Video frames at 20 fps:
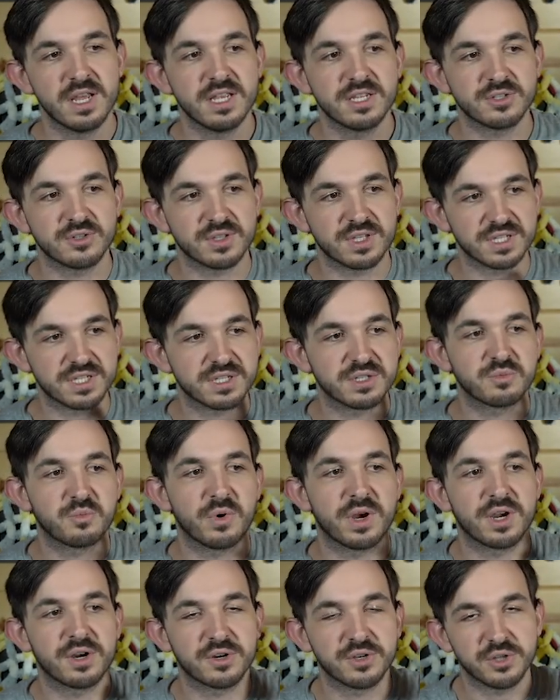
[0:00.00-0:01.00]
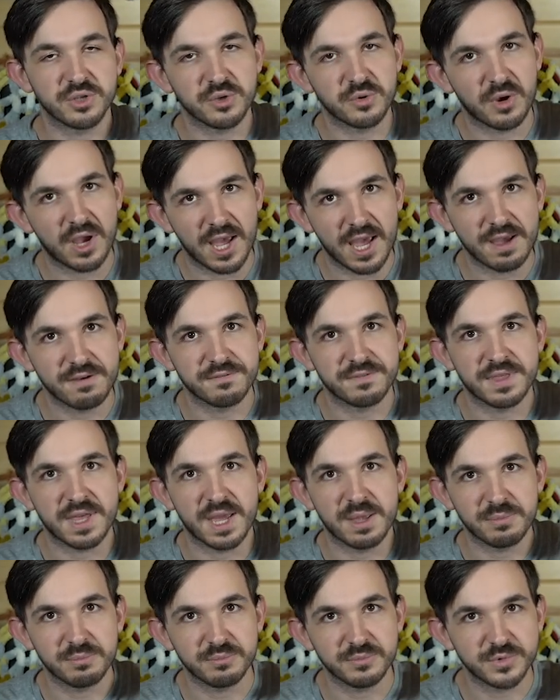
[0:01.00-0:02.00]
So this is where you have
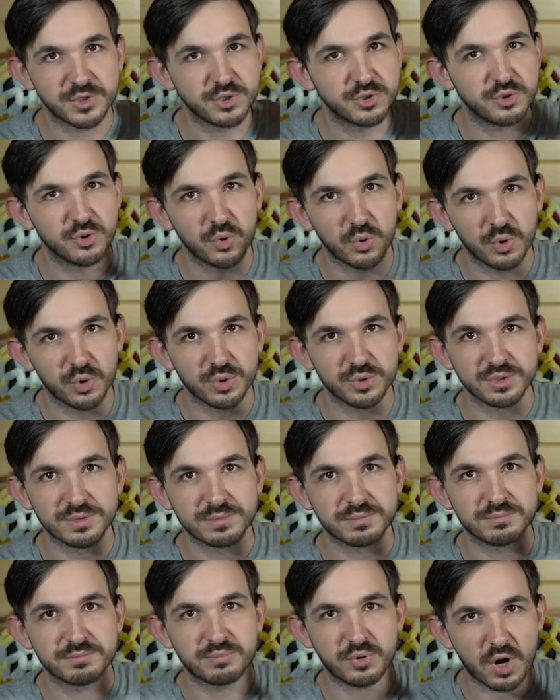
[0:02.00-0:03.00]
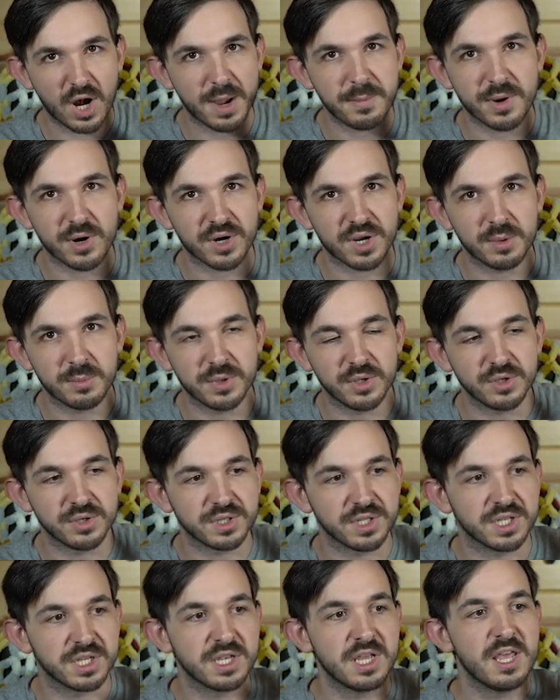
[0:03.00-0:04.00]
that dual primary
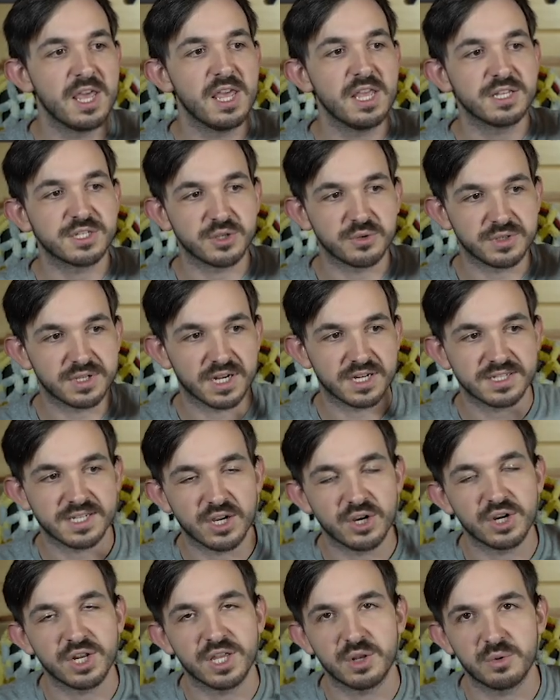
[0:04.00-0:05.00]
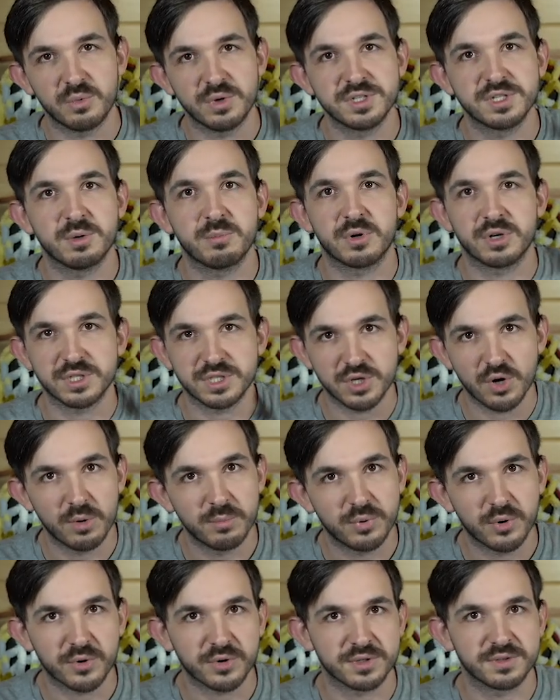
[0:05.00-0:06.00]
ability, so dexterity and wisdom are so
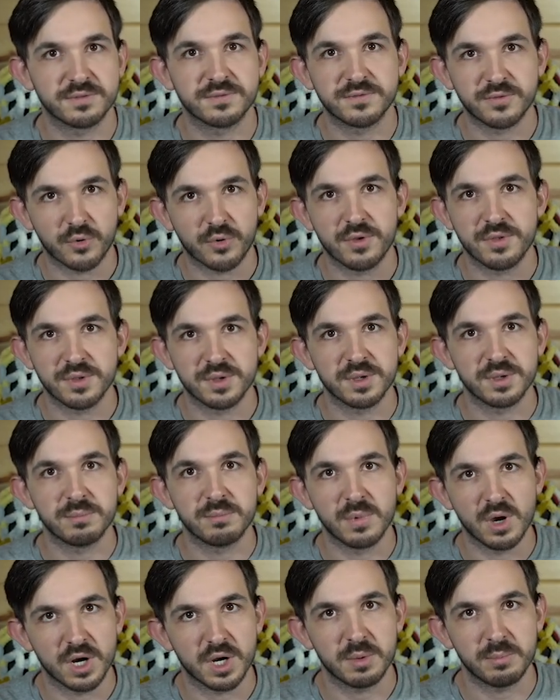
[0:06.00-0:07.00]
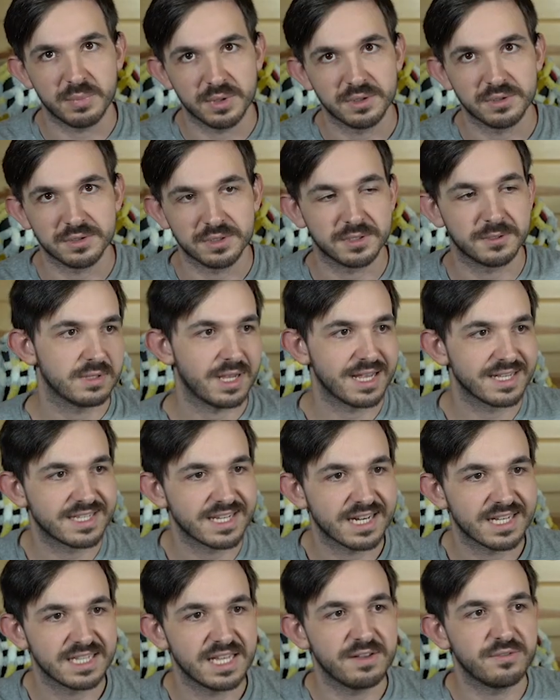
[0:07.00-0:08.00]
important for the monk build. At
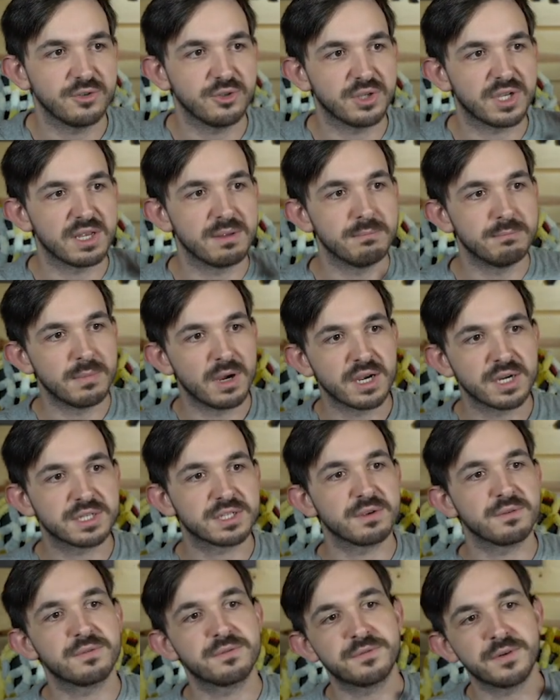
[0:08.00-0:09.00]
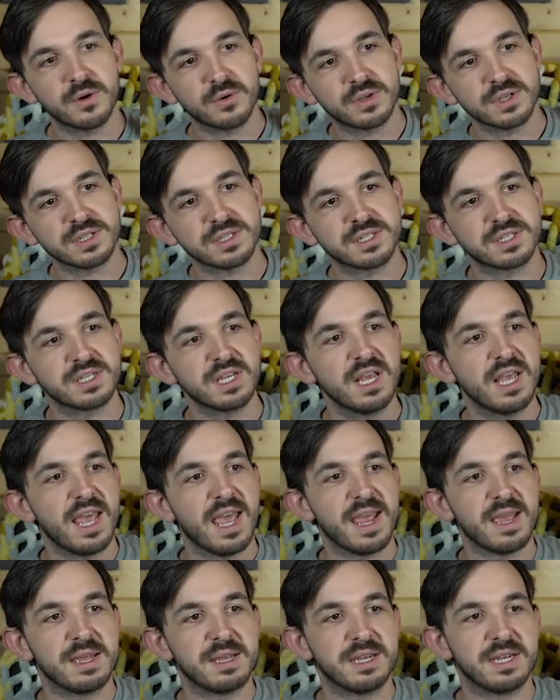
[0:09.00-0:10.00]
second level, you get monk's focus,
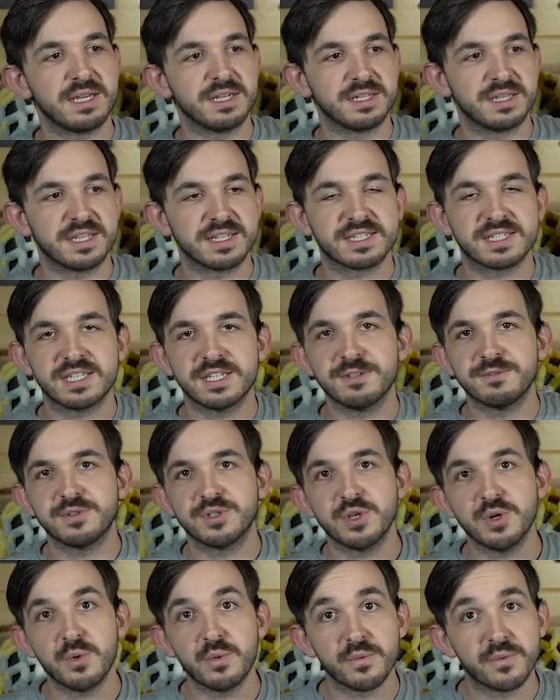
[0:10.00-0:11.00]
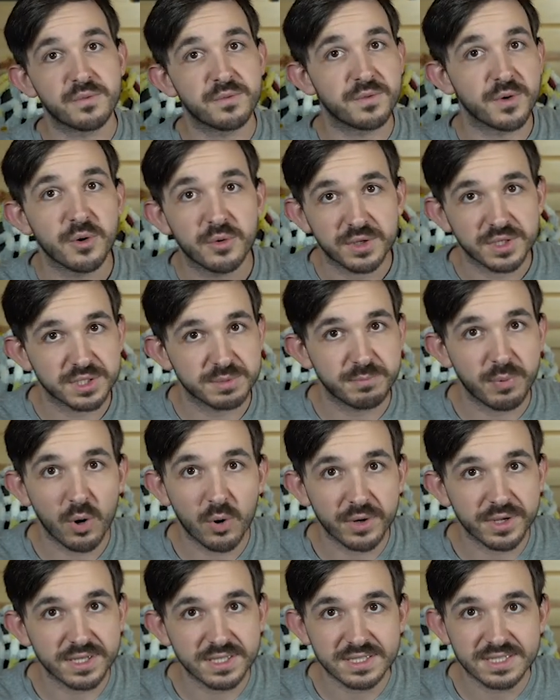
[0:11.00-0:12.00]
and this gives you focus
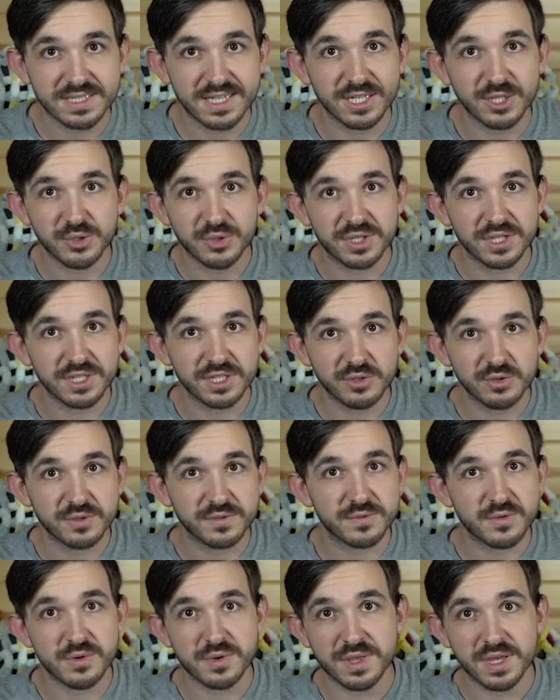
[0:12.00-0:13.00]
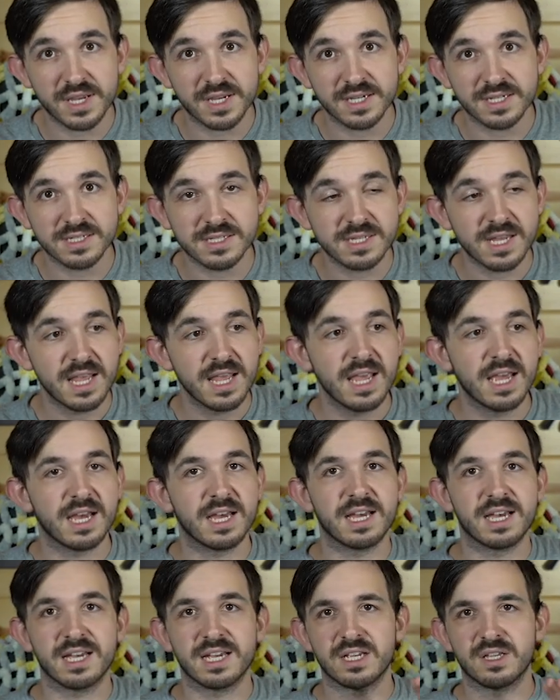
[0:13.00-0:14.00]
points that you can use for things.
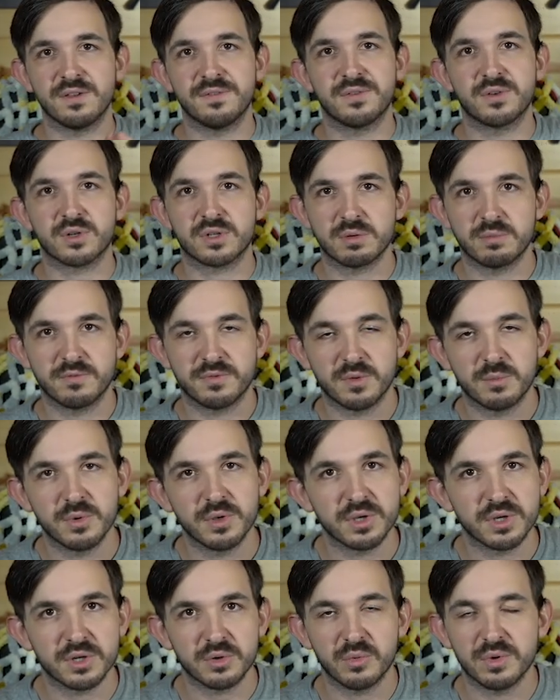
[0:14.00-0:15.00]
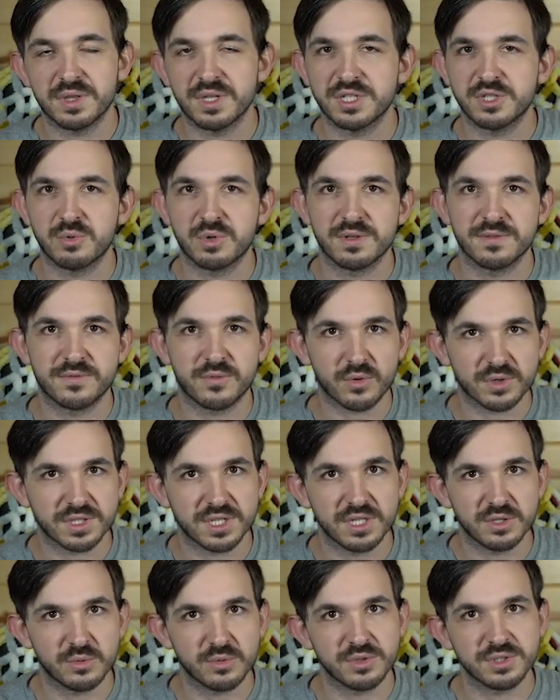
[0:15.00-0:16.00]
If you're familiar with a
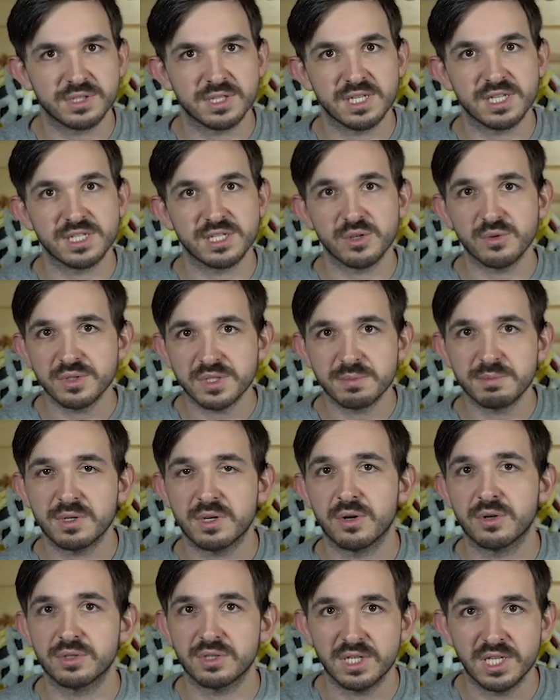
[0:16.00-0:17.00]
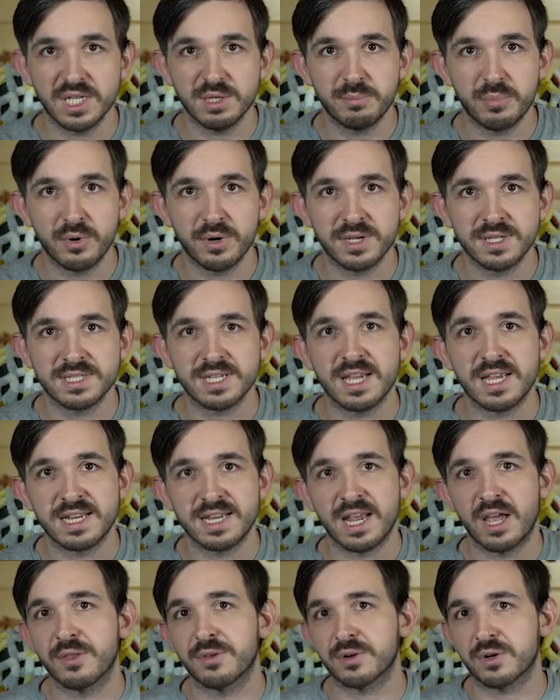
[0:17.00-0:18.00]
2014 rules, these used to be called key points, and
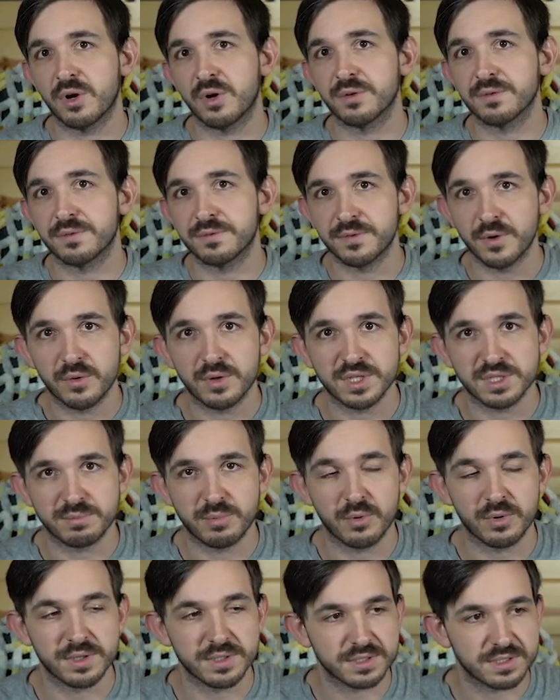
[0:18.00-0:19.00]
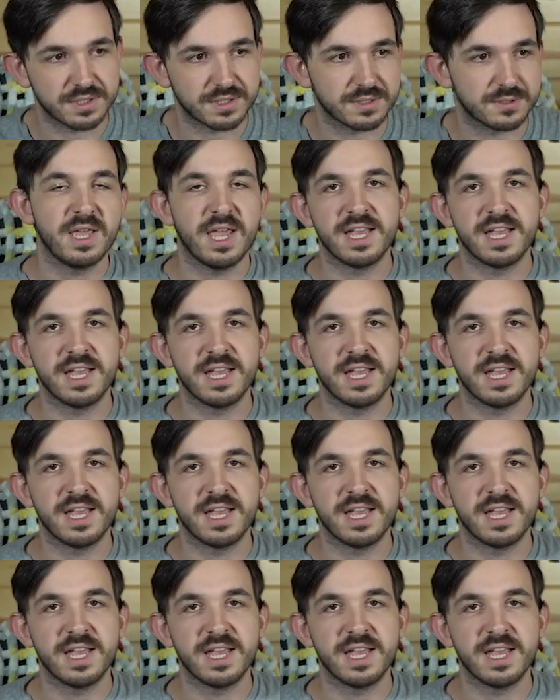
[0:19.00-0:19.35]
now they're called focus points.